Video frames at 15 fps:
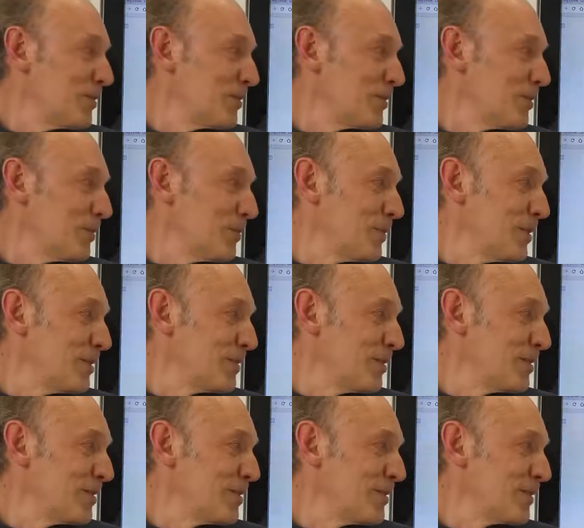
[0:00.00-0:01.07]
So
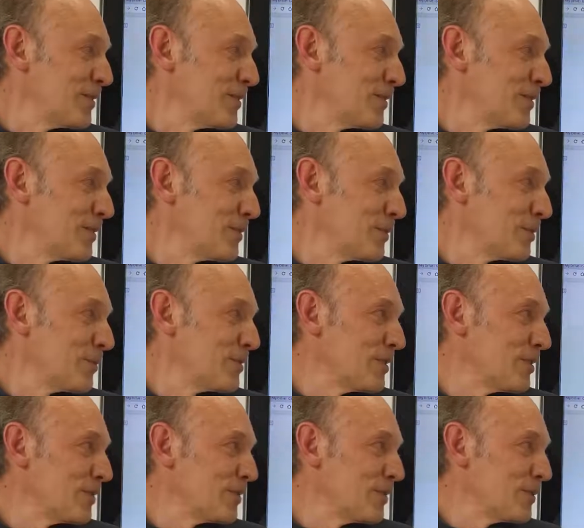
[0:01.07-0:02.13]
basically this is
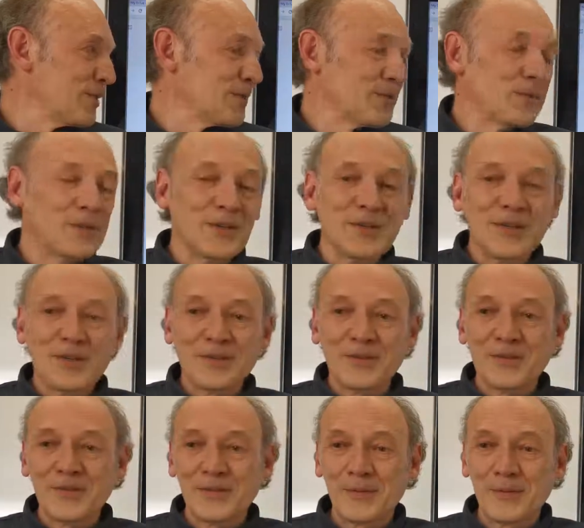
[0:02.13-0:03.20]
probably as good as we can get
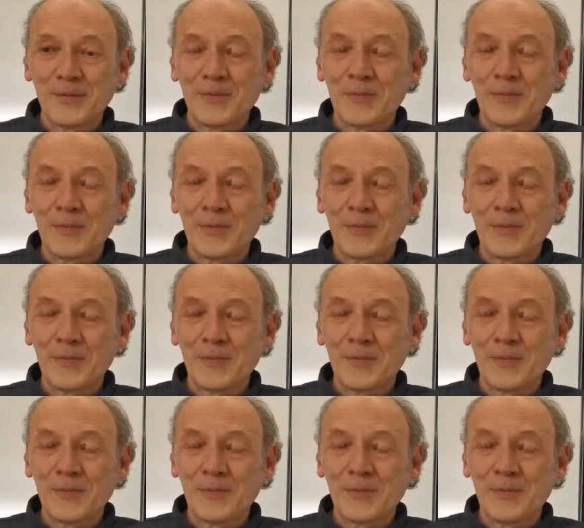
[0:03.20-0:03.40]
it.